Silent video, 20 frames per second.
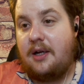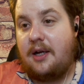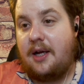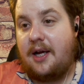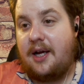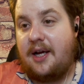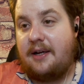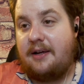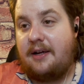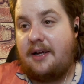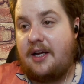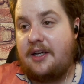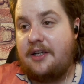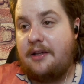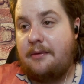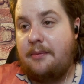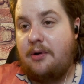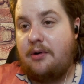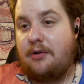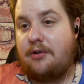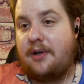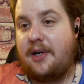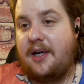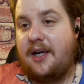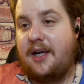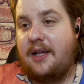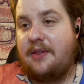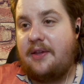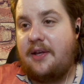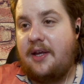Got into the milk
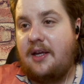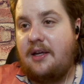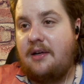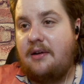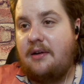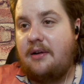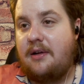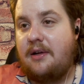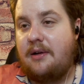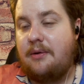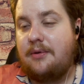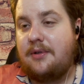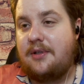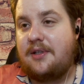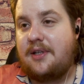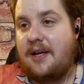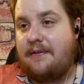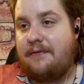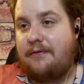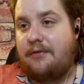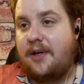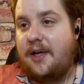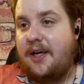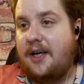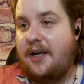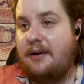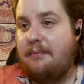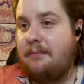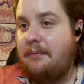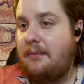crate, and then it was set free,
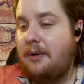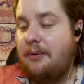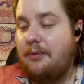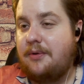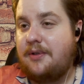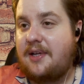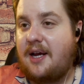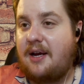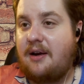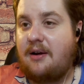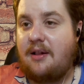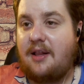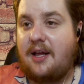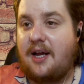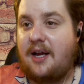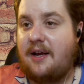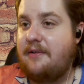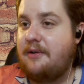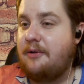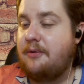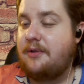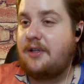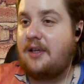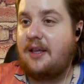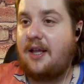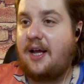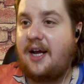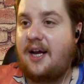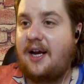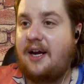and it was out alive, and it was
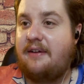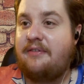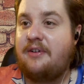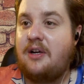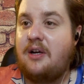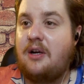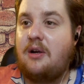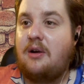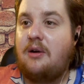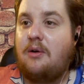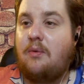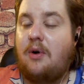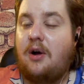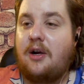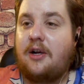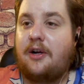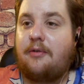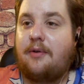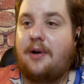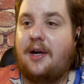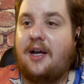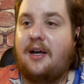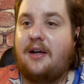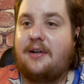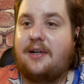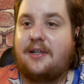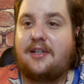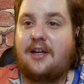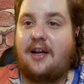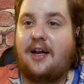alive, walking
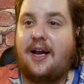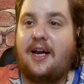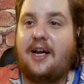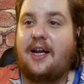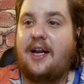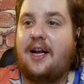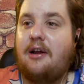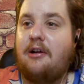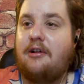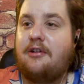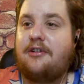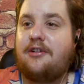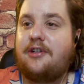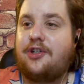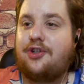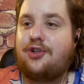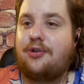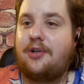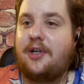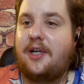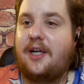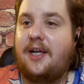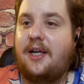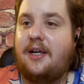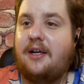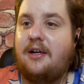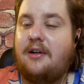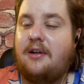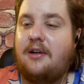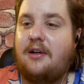around. I saw it hanging out under a
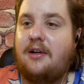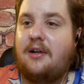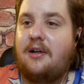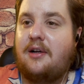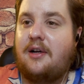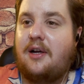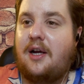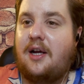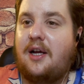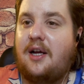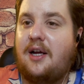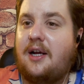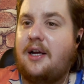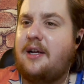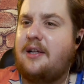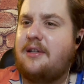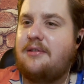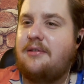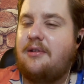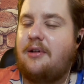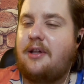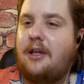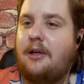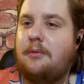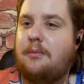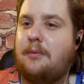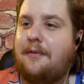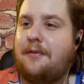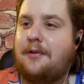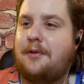tree. It doesn't look like
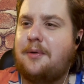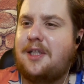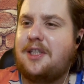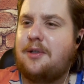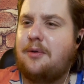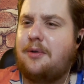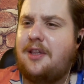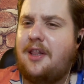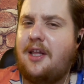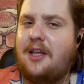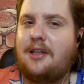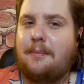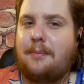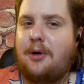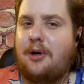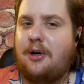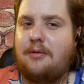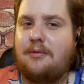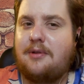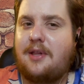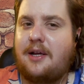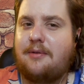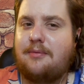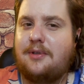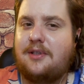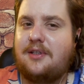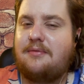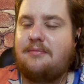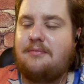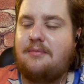it moving too much. So we think the bird
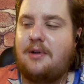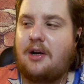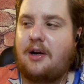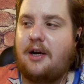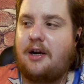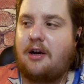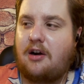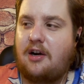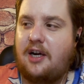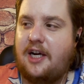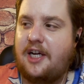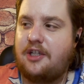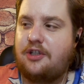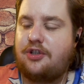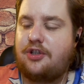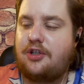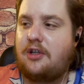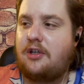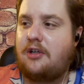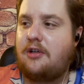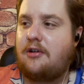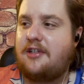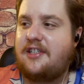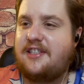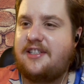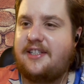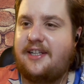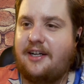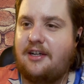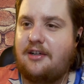was injured or
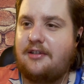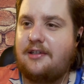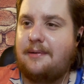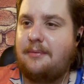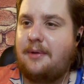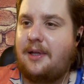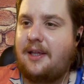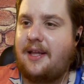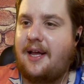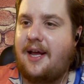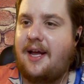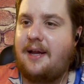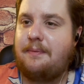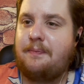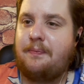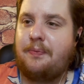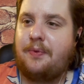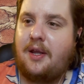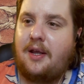sick or something like that.